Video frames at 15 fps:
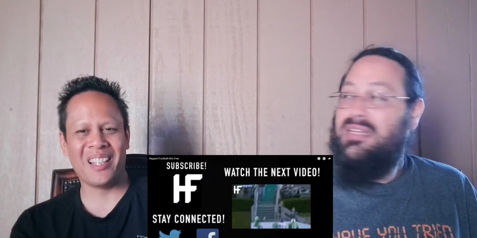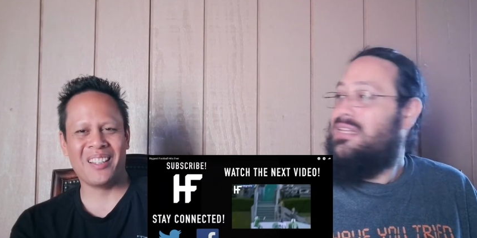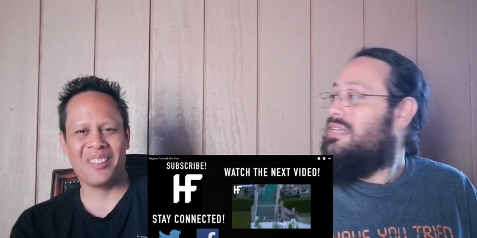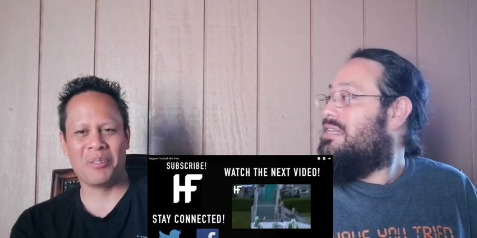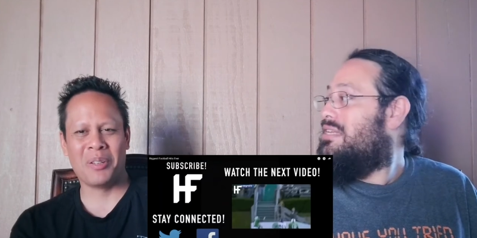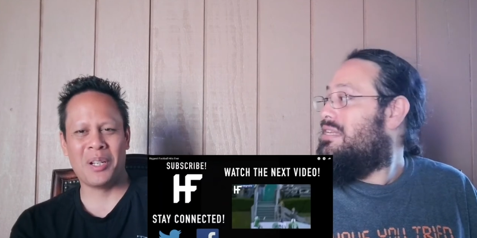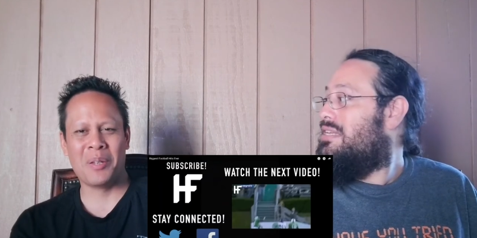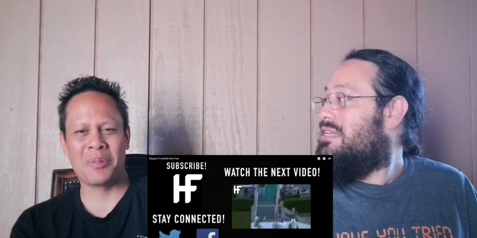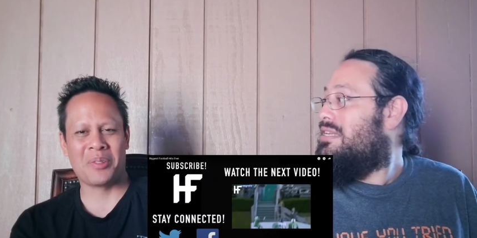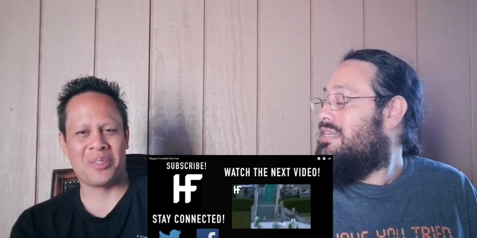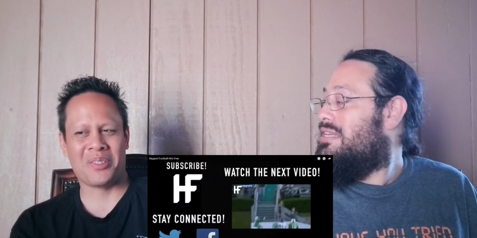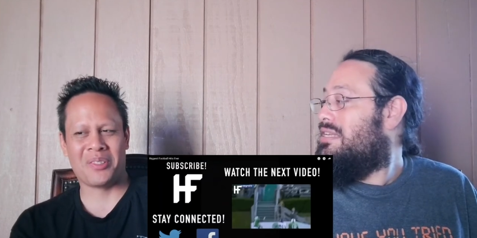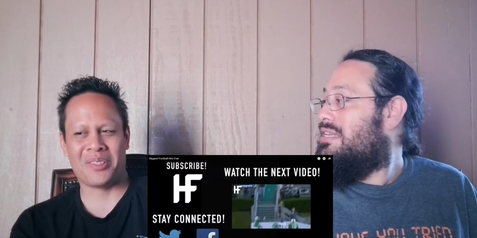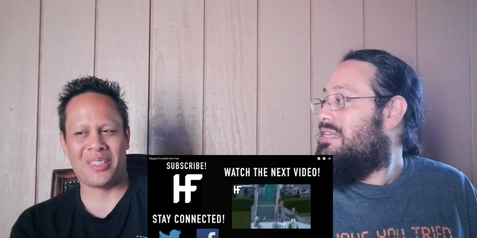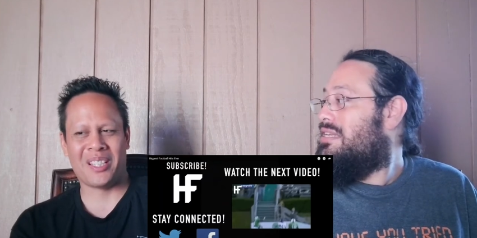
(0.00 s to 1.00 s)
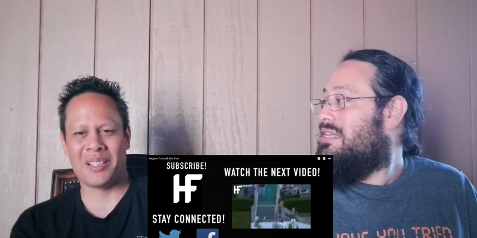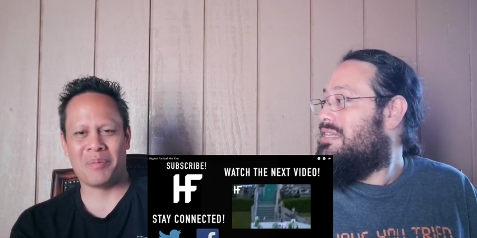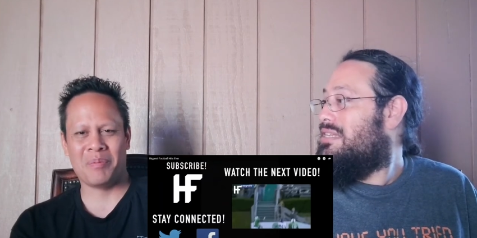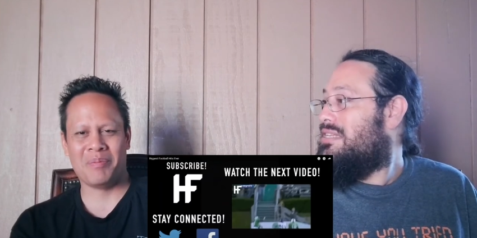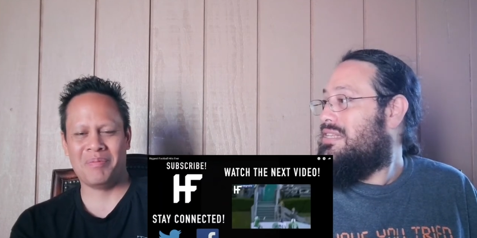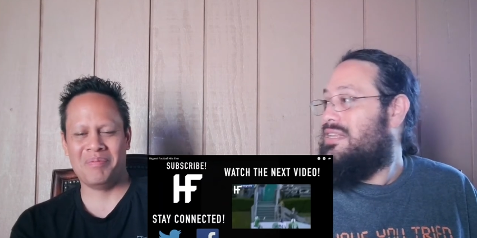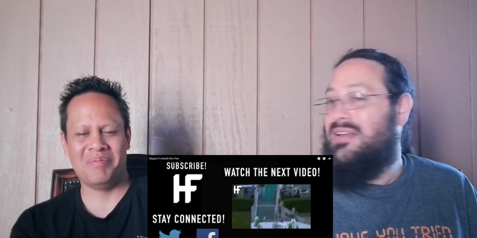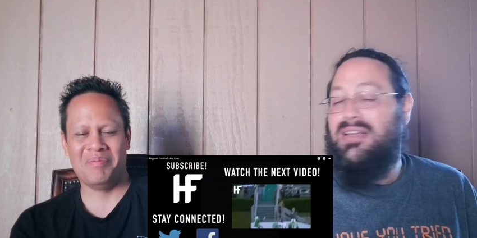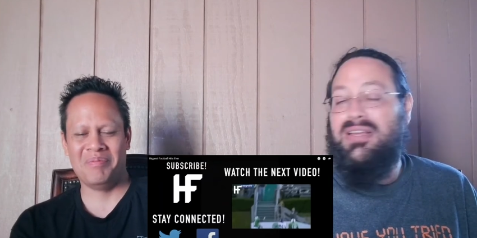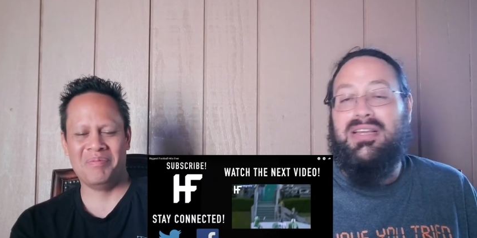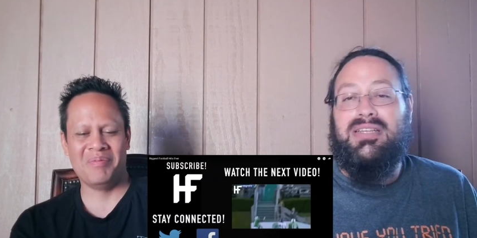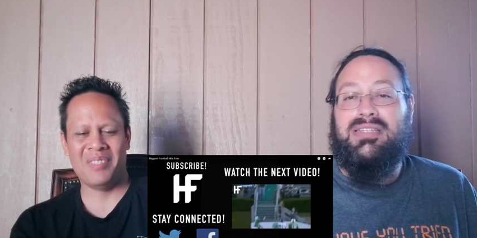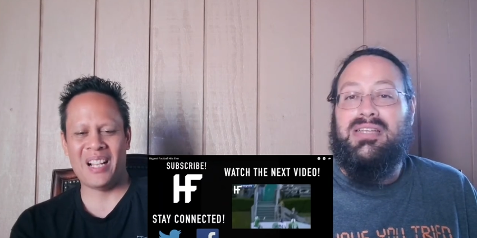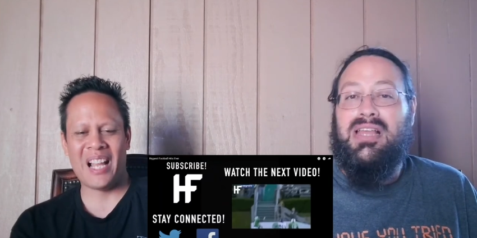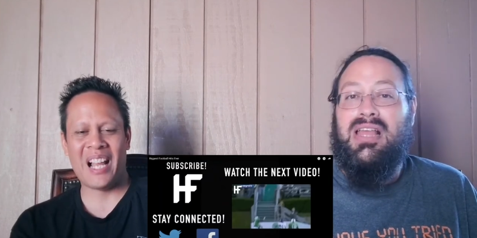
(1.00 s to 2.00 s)
Speaker 1: your ribs were just, like, oh,
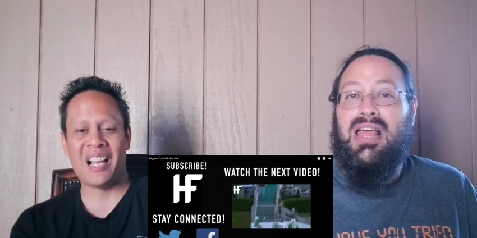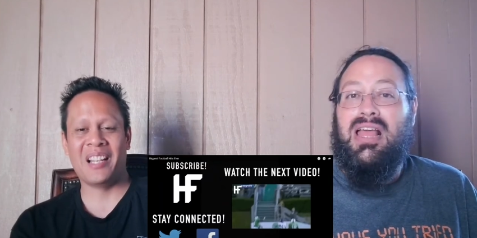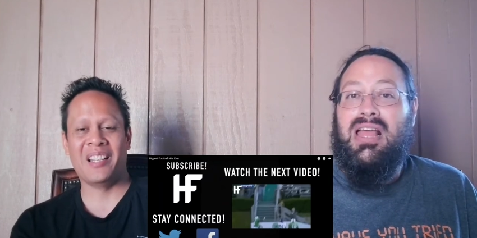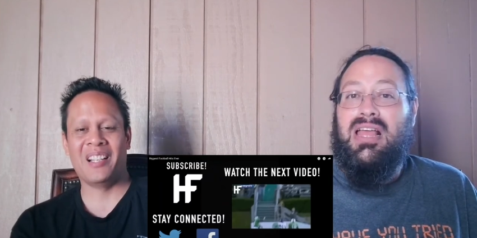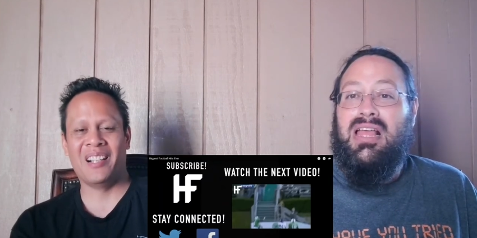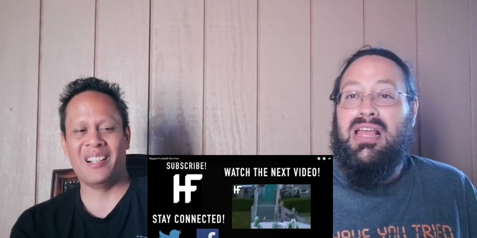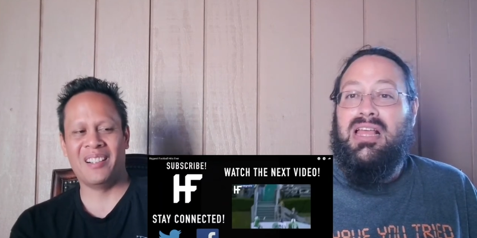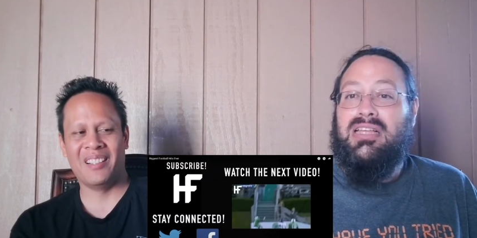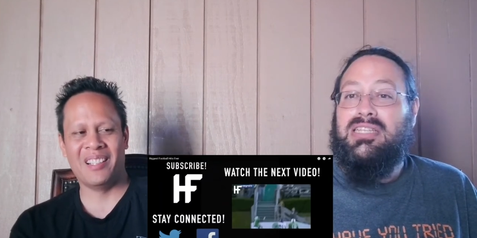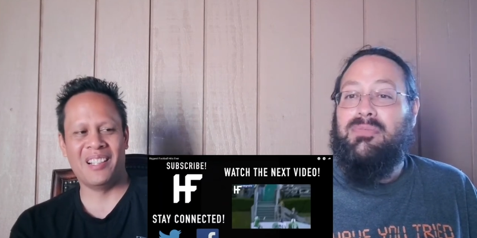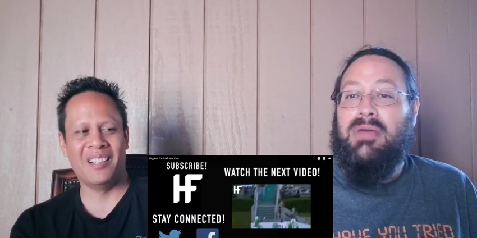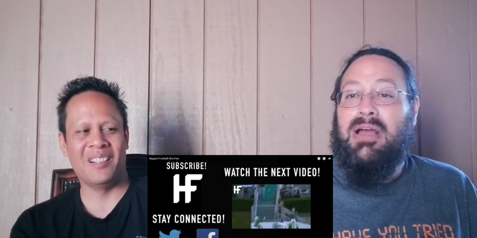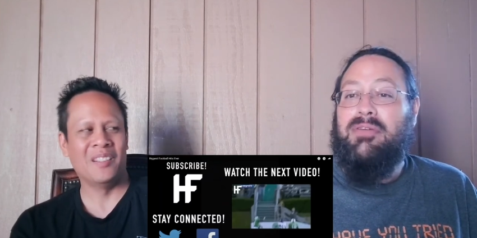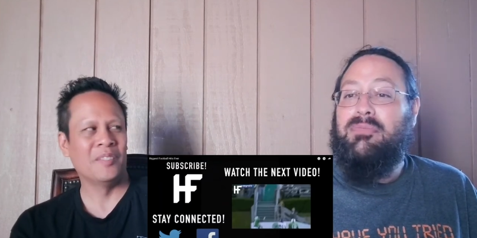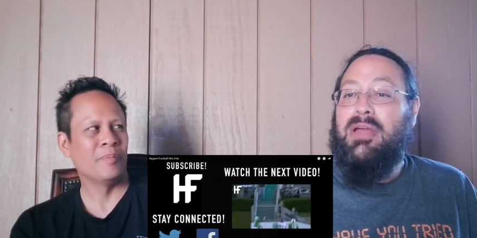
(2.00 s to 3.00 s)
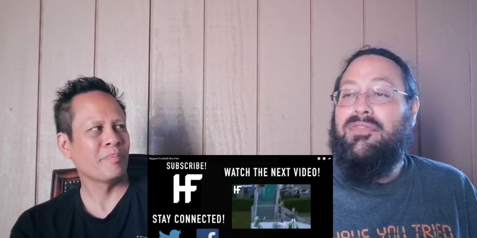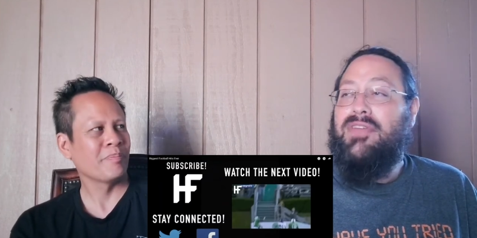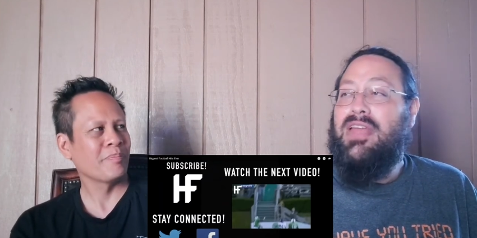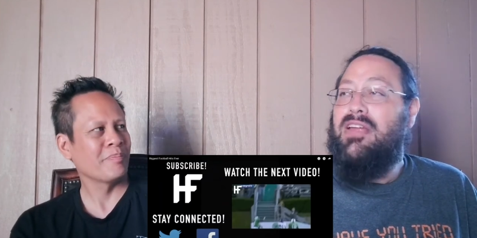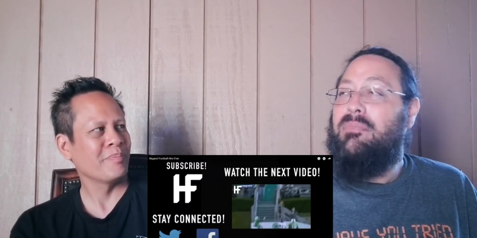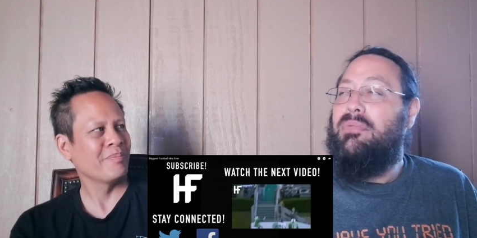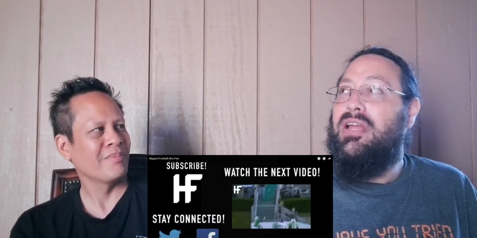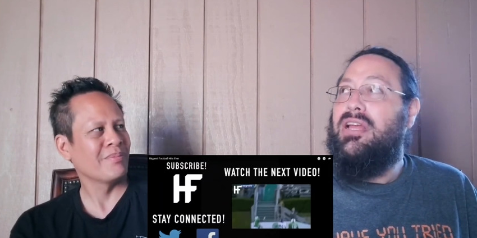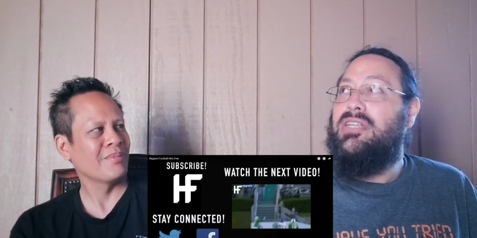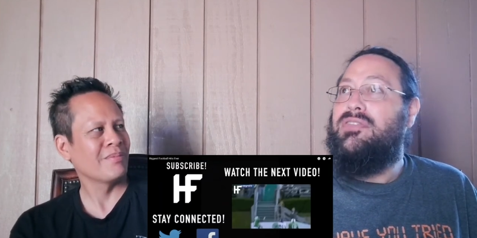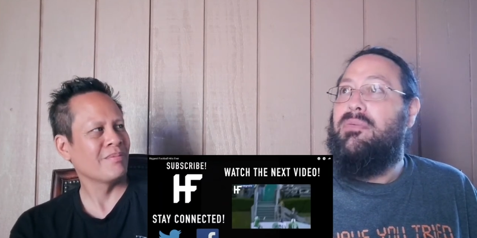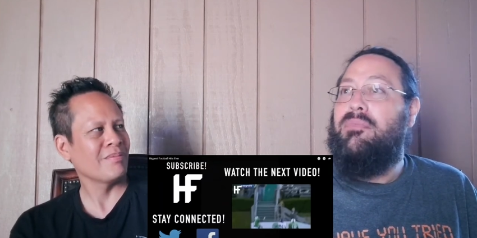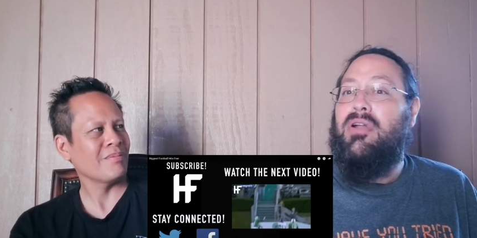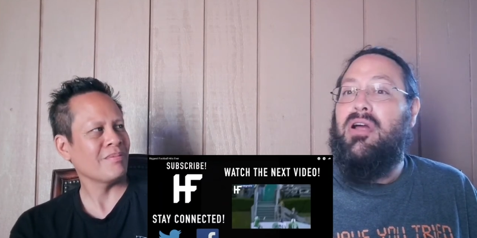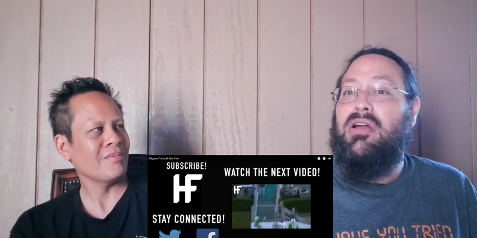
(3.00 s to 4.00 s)
yeah. out of there. So my, my favorite players for
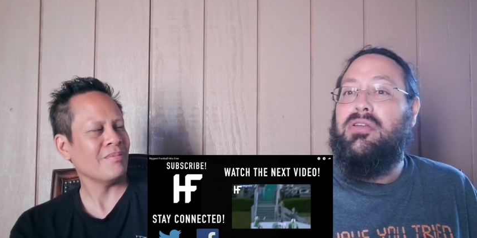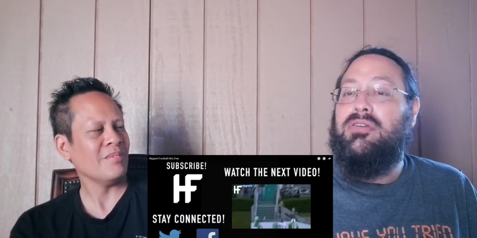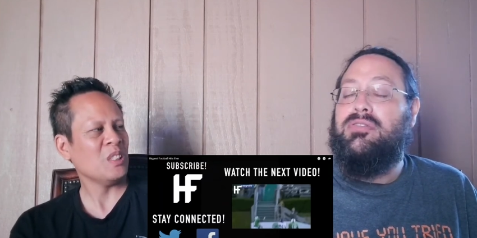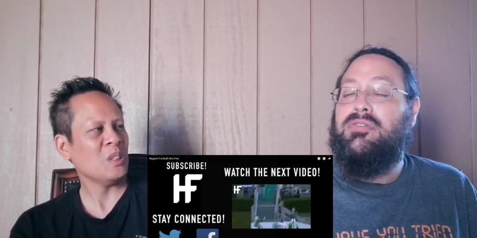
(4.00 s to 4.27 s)
Broncos